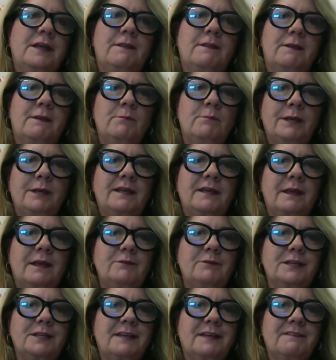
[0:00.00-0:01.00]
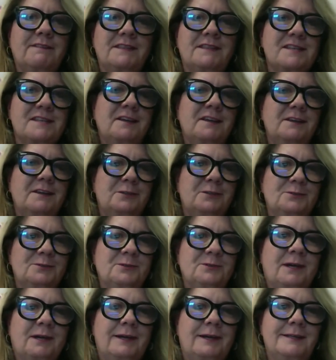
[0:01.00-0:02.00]
them being able to get the sale.
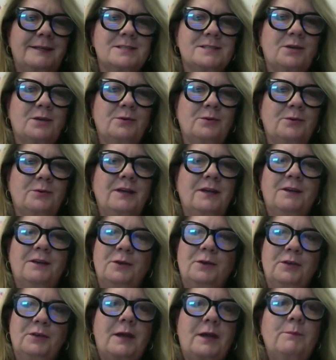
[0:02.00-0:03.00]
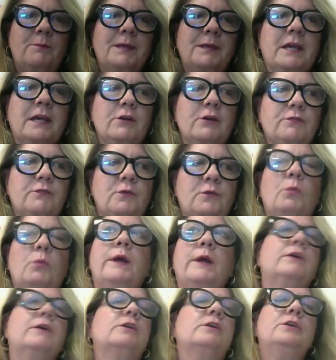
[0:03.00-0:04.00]
Right. So you got to be careful
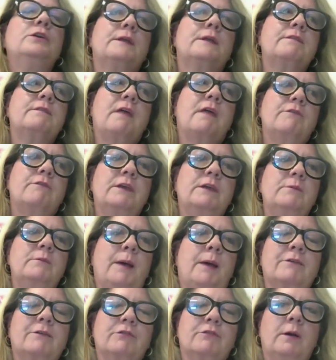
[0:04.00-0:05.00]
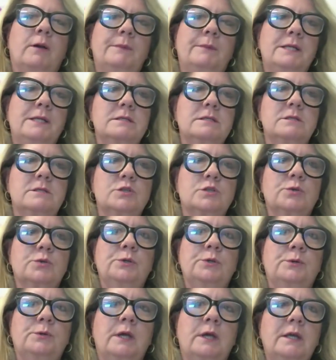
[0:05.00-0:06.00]
where you get that feedback from. And is it
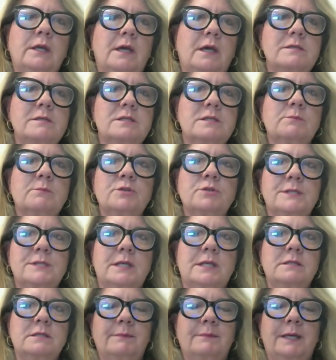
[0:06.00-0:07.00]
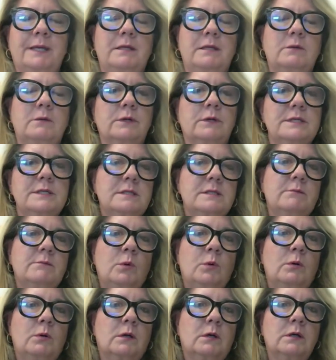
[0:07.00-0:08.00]
true customer sentiment or is it
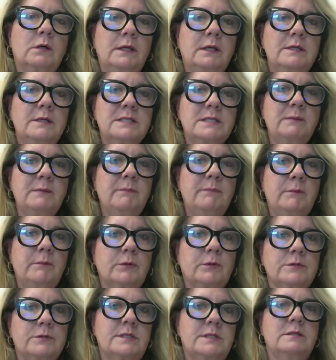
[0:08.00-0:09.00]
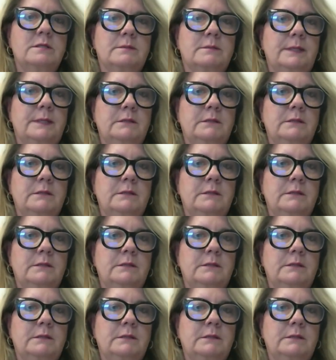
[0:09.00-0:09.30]
more team member sentiment?